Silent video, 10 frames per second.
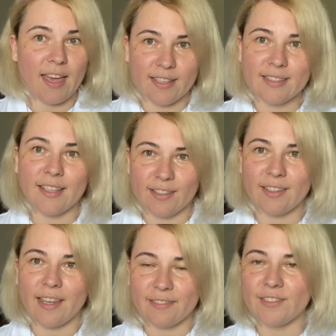I still don't
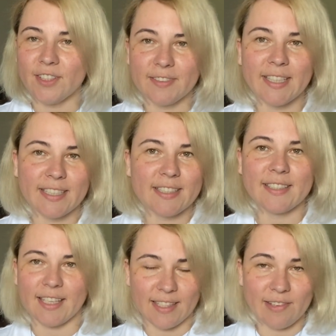have driving lessons.
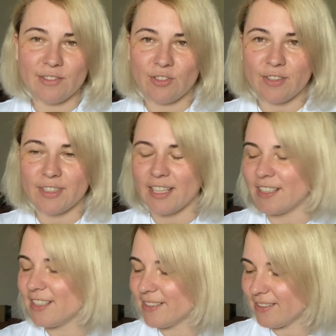I never drive a
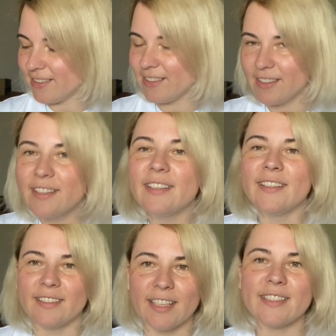car.
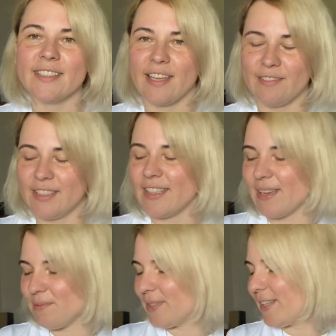That's now the
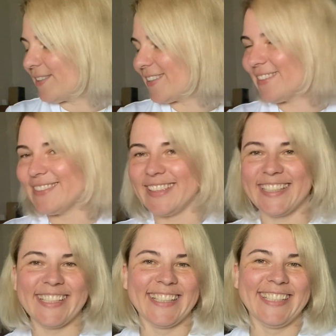time when I'm gonna do
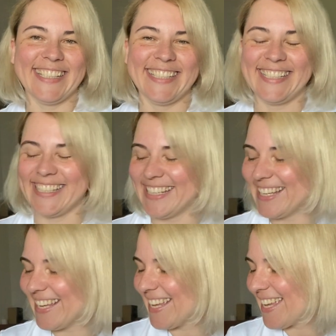this.
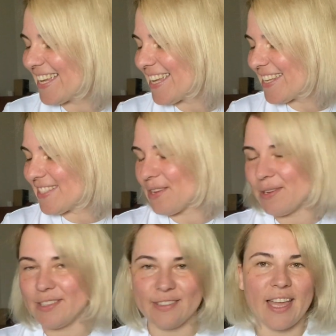So
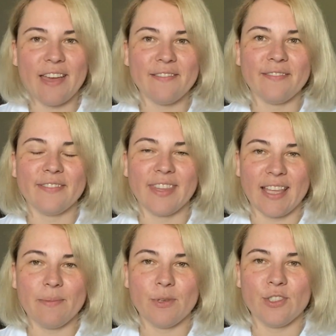I don't have
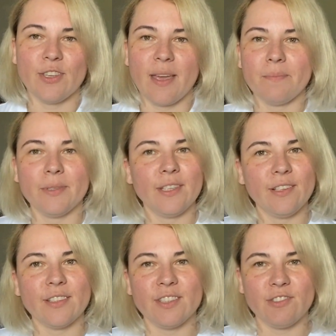that much time, but I'm
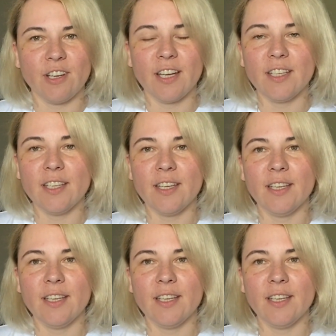gonna try.